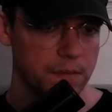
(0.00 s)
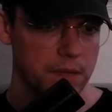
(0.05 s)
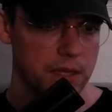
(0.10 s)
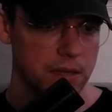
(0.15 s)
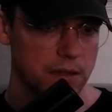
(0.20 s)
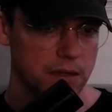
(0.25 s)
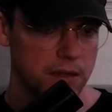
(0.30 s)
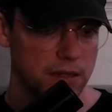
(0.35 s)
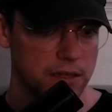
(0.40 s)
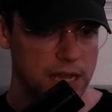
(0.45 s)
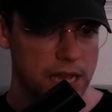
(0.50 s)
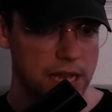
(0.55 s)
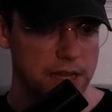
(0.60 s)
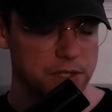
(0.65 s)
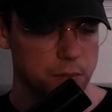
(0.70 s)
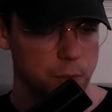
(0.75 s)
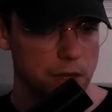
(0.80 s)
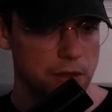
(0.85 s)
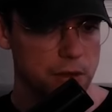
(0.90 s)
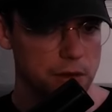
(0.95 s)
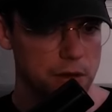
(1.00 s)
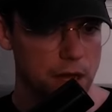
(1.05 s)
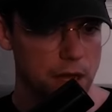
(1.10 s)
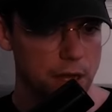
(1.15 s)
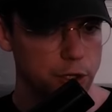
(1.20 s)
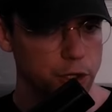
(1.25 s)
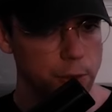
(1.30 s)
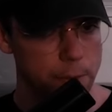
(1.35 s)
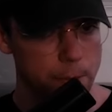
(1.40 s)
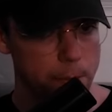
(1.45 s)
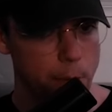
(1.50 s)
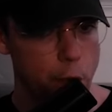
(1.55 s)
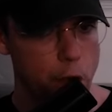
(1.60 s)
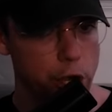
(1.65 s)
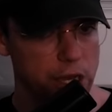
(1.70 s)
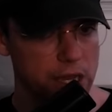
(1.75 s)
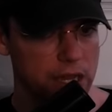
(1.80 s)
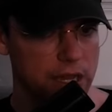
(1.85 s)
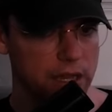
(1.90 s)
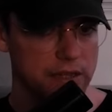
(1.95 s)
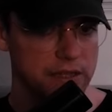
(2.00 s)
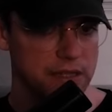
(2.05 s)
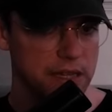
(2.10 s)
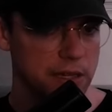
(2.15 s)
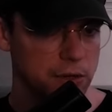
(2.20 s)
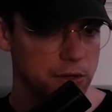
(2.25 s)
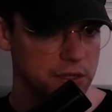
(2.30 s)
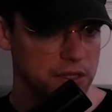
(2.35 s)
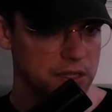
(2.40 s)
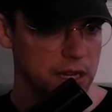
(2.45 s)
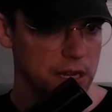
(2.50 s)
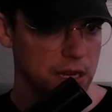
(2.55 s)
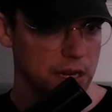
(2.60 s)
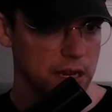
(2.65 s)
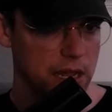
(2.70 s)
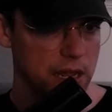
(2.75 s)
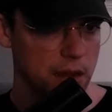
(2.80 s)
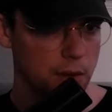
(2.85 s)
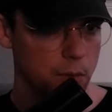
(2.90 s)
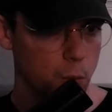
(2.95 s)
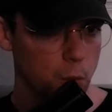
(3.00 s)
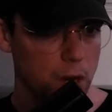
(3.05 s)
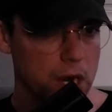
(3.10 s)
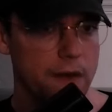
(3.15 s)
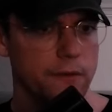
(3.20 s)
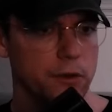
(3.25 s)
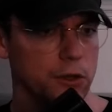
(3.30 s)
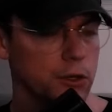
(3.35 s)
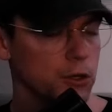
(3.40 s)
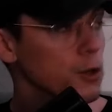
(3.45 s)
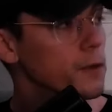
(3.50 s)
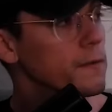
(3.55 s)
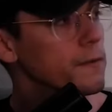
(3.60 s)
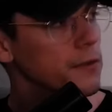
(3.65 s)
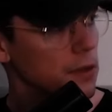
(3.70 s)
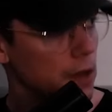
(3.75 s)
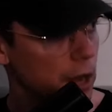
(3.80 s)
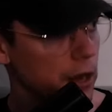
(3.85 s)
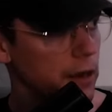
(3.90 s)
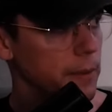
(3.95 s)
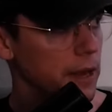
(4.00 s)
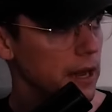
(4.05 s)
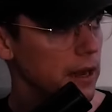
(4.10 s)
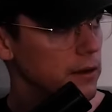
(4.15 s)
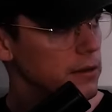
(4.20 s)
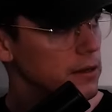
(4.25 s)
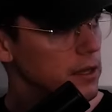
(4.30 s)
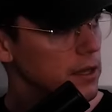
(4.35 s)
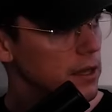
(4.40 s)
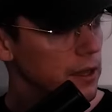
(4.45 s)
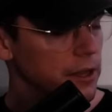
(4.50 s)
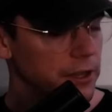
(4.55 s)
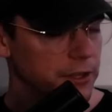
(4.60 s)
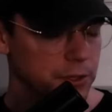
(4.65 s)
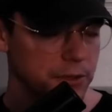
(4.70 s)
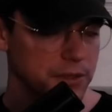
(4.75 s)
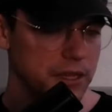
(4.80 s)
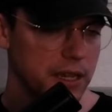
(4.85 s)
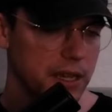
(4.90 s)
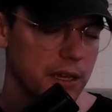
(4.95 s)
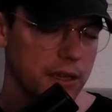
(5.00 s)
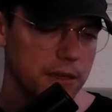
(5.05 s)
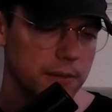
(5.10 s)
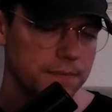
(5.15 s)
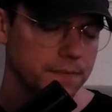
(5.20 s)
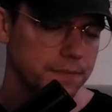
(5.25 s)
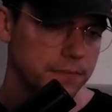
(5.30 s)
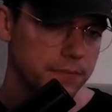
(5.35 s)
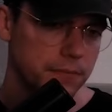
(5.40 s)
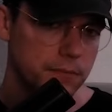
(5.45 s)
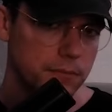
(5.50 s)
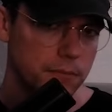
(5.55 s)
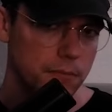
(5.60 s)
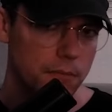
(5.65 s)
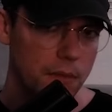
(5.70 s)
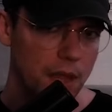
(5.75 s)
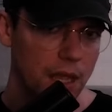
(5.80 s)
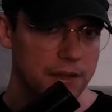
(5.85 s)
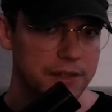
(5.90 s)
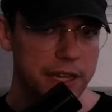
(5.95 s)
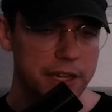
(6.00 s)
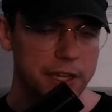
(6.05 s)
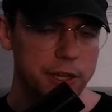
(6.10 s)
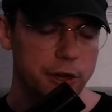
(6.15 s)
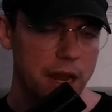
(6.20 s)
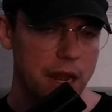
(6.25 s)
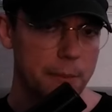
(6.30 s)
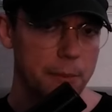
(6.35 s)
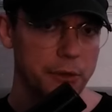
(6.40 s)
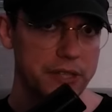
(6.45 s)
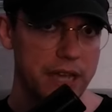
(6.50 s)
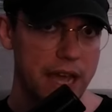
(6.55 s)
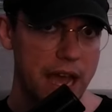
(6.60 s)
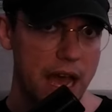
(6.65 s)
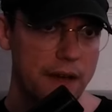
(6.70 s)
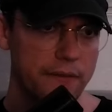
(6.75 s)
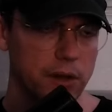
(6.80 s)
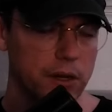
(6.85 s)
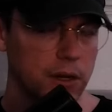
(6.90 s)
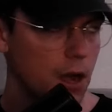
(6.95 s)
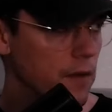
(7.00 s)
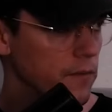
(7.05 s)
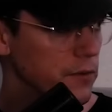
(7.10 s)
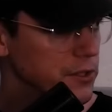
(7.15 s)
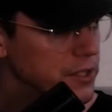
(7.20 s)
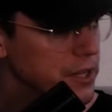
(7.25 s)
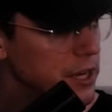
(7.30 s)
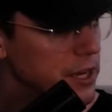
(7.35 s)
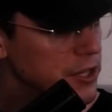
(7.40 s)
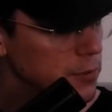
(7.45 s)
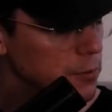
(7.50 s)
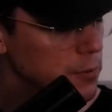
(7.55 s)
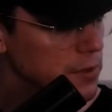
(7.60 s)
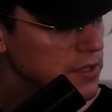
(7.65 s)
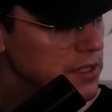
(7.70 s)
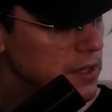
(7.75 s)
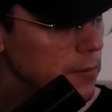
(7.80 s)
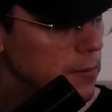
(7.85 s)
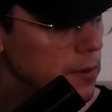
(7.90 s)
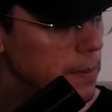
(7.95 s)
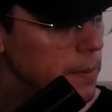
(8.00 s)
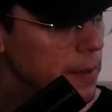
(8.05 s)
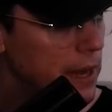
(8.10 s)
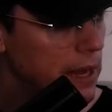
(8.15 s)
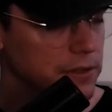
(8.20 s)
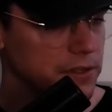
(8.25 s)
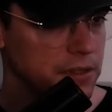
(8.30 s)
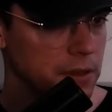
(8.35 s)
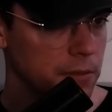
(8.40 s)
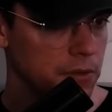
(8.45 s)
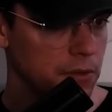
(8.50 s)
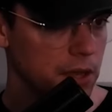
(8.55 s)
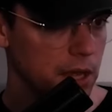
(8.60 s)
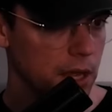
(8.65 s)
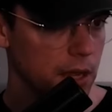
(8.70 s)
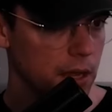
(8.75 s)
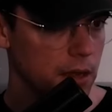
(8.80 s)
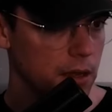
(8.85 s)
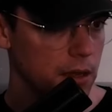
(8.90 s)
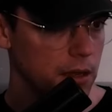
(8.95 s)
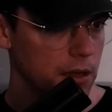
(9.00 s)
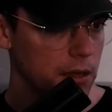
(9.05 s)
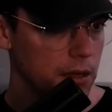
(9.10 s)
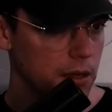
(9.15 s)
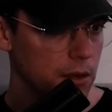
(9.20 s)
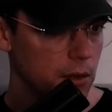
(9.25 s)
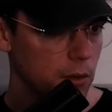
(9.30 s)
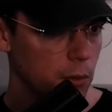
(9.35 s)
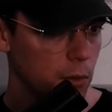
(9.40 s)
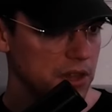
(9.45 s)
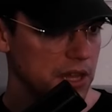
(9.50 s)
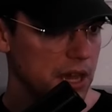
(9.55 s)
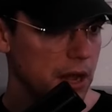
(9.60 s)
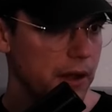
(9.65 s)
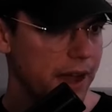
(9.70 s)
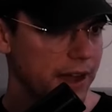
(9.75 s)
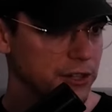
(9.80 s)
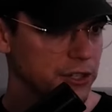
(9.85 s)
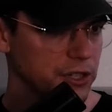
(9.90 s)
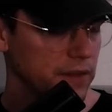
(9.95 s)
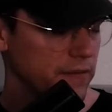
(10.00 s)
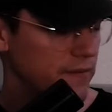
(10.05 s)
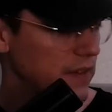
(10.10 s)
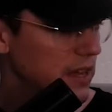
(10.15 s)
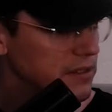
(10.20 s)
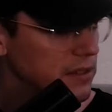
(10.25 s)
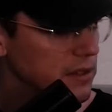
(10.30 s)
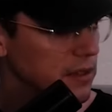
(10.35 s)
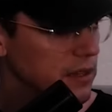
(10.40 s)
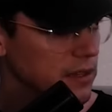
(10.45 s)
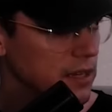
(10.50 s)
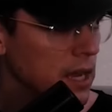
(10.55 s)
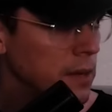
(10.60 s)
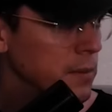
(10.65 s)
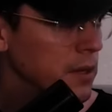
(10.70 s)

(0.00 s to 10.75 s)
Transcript: to test whether or not your market is interested in whatever you've thought about. Yeah. So it's like it's like you're able to have a conversation with someone about something without actually investing the time to